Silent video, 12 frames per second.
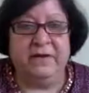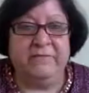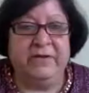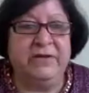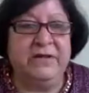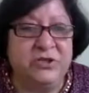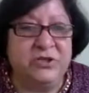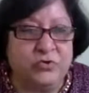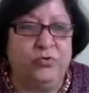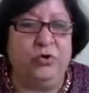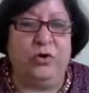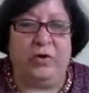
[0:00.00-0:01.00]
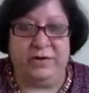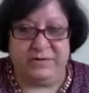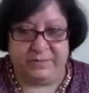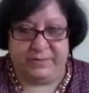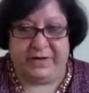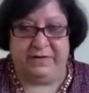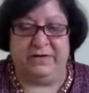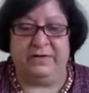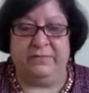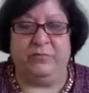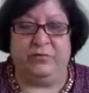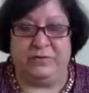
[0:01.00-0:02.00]
whether it's a school or it's a parent,
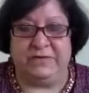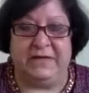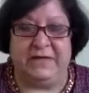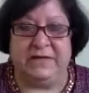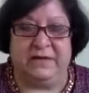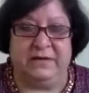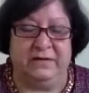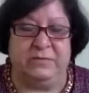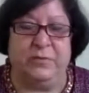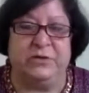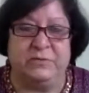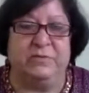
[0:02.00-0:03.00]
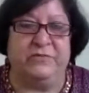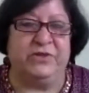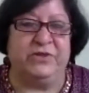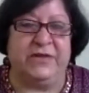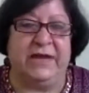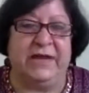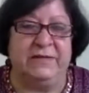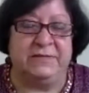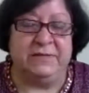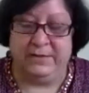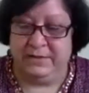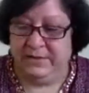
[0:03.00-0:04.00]
both sides are responsible for the
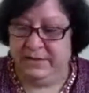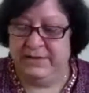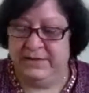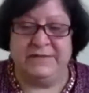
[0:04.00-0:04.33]
child's, is